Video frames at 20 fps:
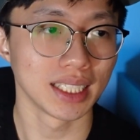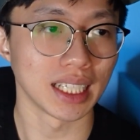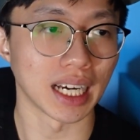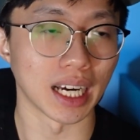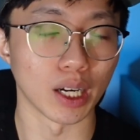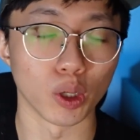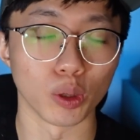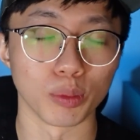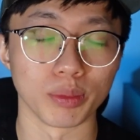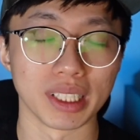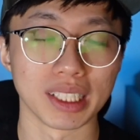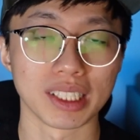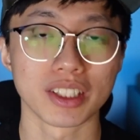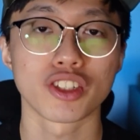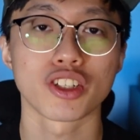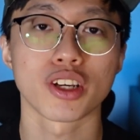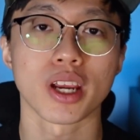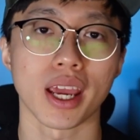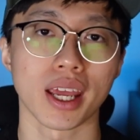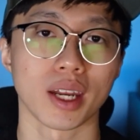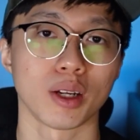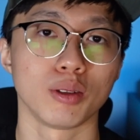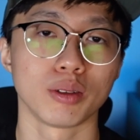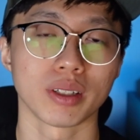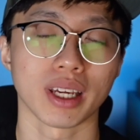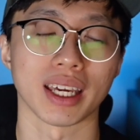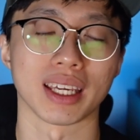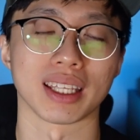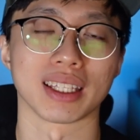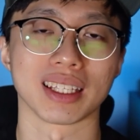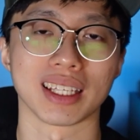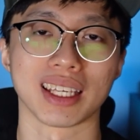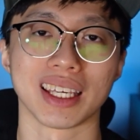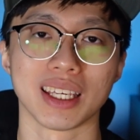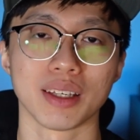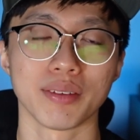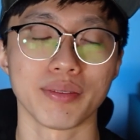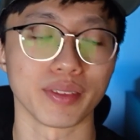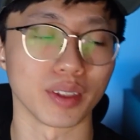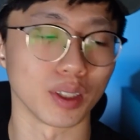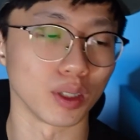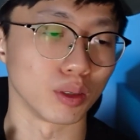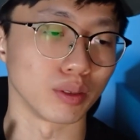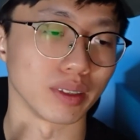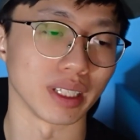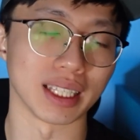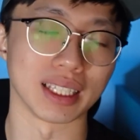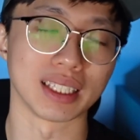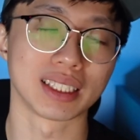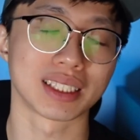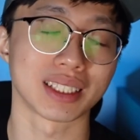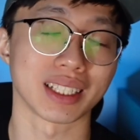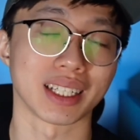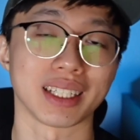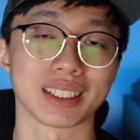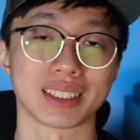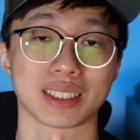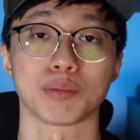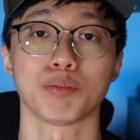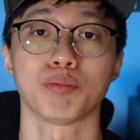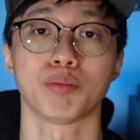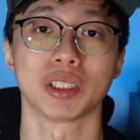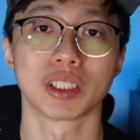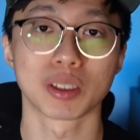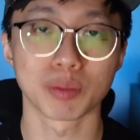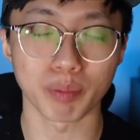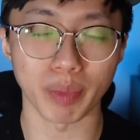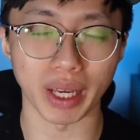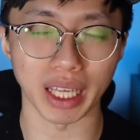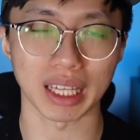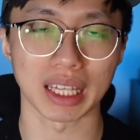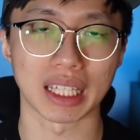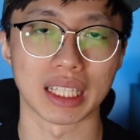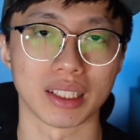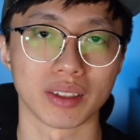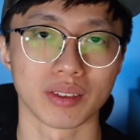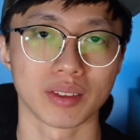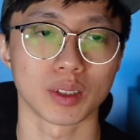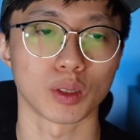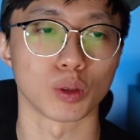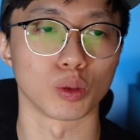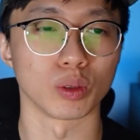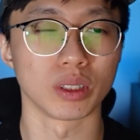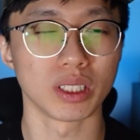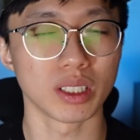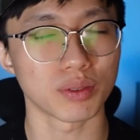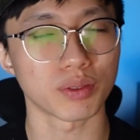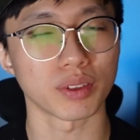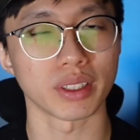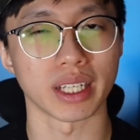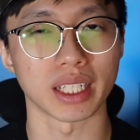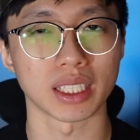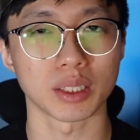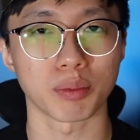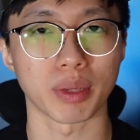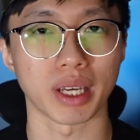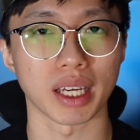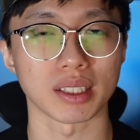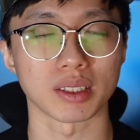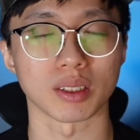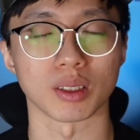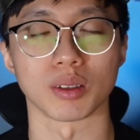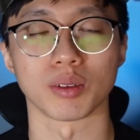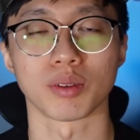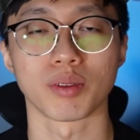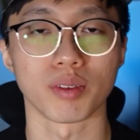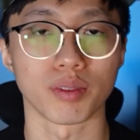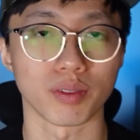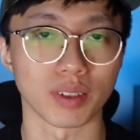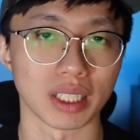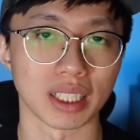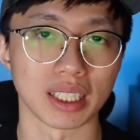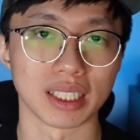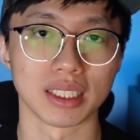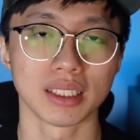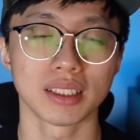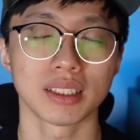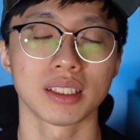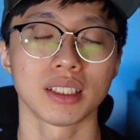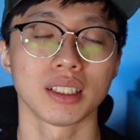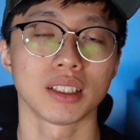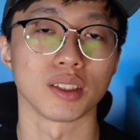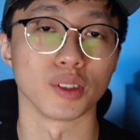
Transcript: I hope this channel can give you insights and perspectives to different aspects of fitness,